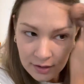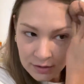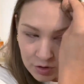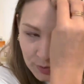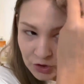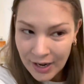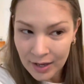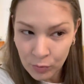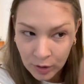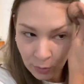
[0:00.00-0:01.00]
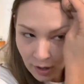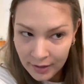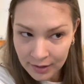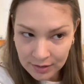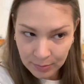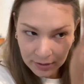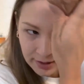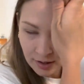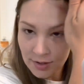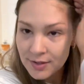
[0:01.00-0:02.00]
I just wish it had more product, but
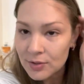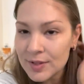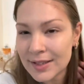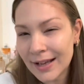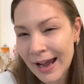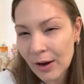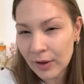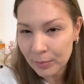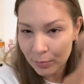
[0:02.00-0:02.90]
I also see how it